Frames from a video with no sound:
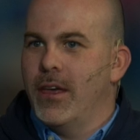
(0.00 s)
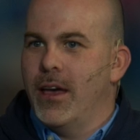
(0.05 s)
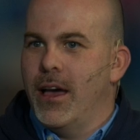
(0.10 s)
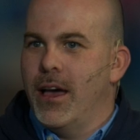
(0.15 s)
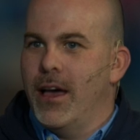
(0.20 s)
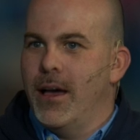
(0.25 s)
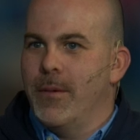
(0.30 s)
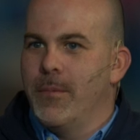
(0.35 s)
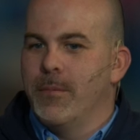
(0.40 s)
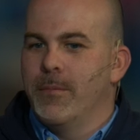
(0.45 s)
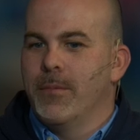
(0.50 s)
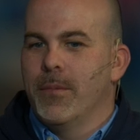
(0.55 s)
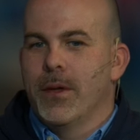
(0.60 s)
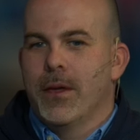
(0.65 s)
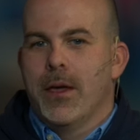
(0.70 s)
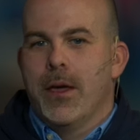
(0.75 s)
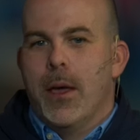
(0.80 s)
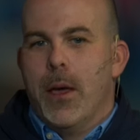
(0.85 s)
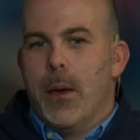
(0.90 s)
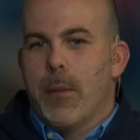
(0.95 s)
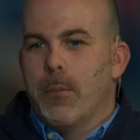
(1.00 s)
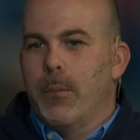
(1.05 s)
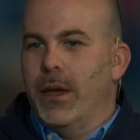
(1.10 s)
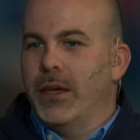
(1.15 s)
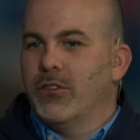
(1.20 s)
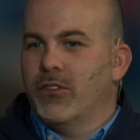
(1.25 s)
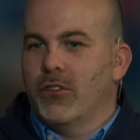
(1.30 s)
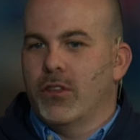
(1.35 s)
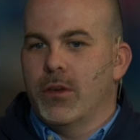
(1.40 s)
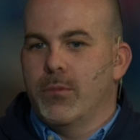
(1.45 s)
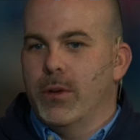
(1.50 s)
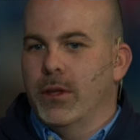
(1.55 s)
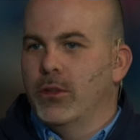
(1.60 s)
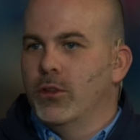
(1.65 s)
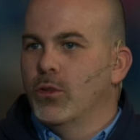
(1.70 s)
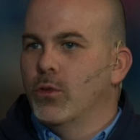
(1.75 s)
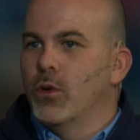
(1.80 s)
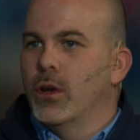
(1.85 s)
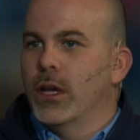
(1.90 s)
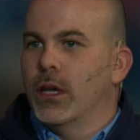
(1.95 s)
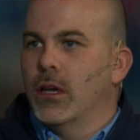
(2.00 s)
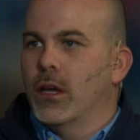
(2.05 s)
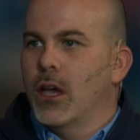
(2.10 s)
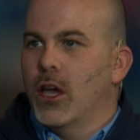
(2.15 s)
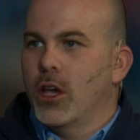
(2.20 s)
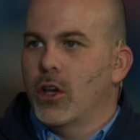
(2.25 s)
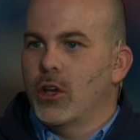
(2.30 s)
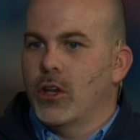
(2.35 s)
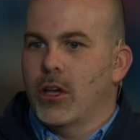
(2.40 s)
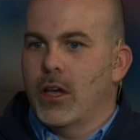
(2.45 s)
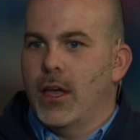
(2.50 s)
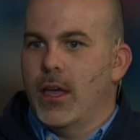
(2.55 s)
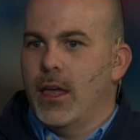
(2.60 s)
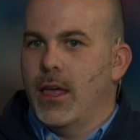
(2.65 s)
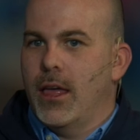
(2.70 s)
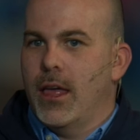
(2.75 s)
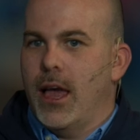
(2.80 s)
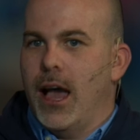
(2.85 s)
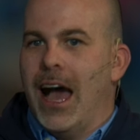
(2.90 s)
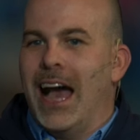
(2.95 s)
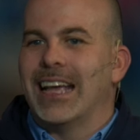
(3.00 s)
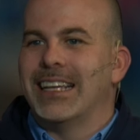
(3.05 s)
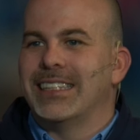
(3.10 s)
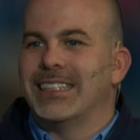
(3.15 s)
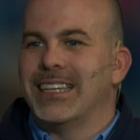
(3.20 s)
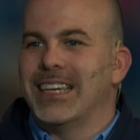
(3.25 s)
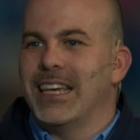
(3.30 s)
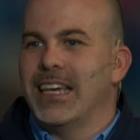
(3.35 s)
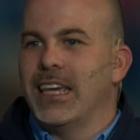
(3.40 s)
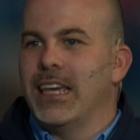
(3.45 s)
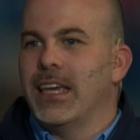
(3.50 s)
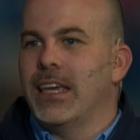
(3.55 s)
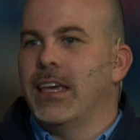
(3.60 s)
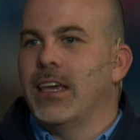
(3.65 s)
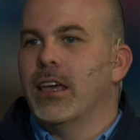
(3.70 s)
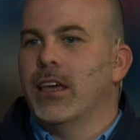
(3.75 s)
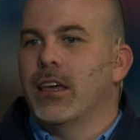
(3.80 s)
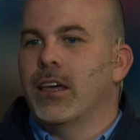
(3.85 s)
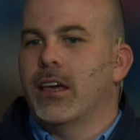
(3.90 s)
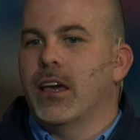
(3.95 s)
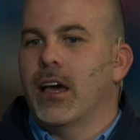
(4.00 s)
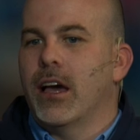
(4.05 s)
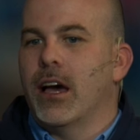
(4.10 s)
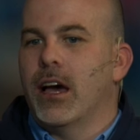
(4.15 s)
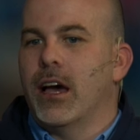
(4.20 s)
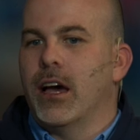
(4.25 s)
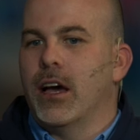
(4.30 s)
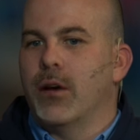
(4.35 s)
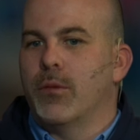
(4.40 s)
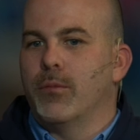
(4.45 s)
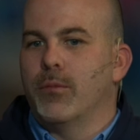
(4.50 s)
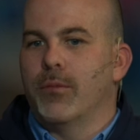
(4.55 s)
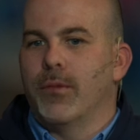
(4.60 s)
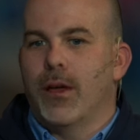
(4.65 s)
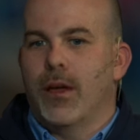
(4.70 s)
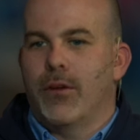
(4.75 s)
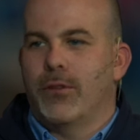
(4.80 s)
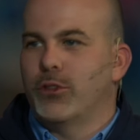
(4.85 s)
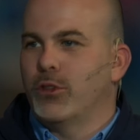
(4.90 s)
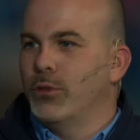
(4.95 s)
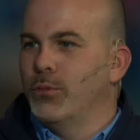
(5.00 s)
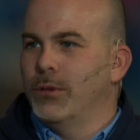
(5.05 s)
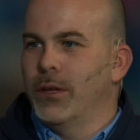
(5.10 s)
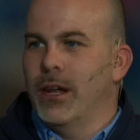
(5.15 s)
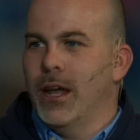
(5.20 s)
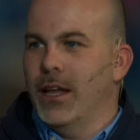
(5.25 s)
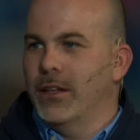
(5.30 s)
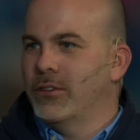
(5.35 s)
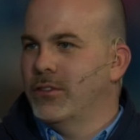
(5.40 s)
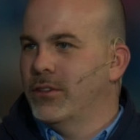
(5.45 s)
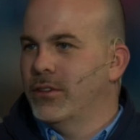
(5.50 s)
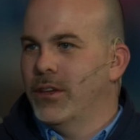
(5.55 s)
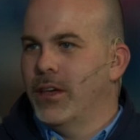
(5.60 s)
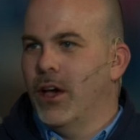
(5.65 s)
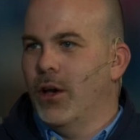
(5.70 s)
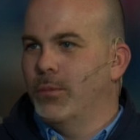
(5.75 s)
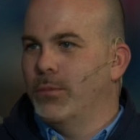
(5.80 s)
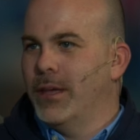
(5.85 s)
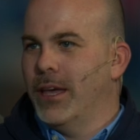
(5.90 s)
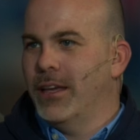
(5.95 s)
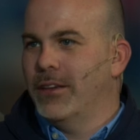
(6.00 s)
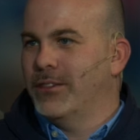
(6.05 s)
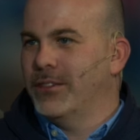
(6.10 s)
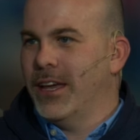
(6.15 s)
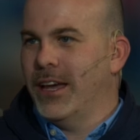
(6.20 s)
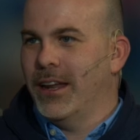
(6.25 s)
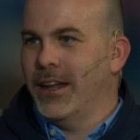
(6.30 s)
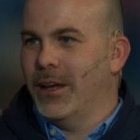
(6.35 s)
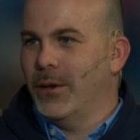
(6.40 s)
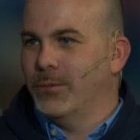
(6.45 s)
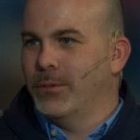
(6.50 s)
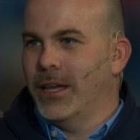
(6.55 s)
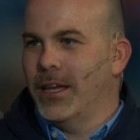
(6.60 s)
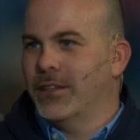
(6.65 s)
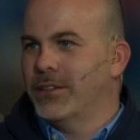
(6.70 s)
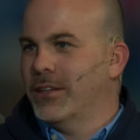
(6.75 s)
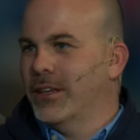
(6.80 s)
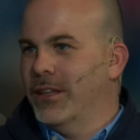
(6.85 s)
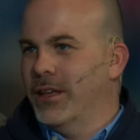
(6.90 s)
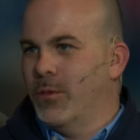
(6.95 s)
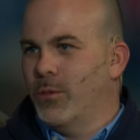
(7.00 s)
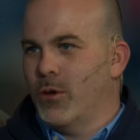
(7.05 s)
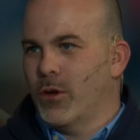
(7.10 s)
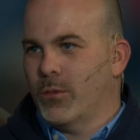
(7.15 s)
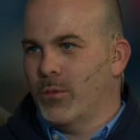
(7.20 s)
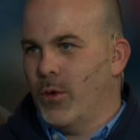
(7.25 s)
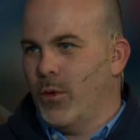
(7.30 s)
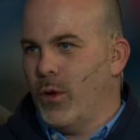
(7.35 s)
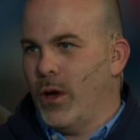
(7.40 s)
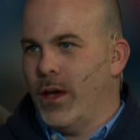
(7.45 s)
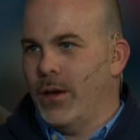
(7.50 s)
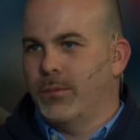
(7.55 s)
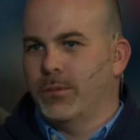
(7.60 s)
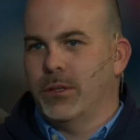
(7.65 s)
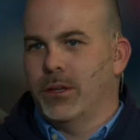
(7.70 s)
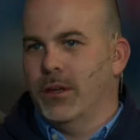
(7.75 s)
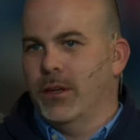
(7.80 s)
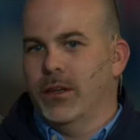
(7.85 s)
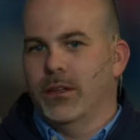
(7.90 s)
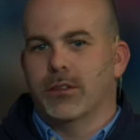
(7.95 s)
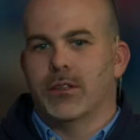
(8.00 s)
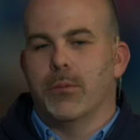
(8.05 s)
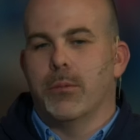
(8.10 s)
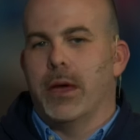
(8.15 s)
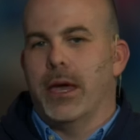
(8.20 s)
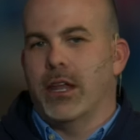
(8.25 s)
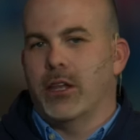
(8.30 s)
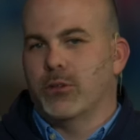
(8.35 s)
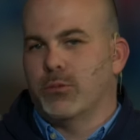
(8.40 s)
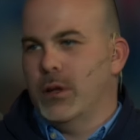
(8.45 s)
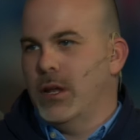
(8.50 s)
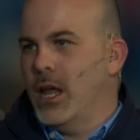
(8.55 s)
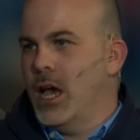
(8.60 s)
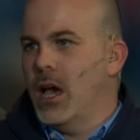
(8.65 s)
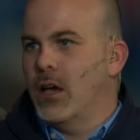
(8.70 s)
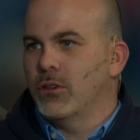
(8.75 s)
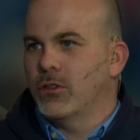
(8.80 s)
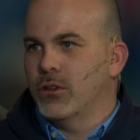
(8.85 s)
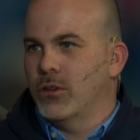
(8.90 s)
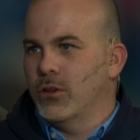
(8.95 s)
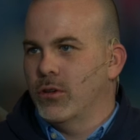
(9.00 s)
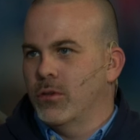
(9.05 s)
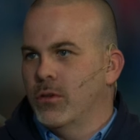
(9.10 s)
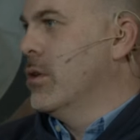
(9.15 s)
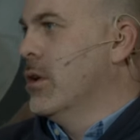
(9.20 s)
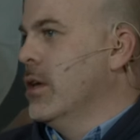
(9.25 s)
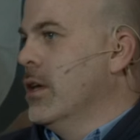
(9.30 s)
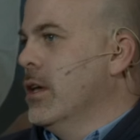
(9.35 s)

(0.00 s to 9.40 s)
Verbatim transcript: um, basically been doing IT, um, soup to nuts, help desk, started help desk, and then worked my way up to, to management now. So,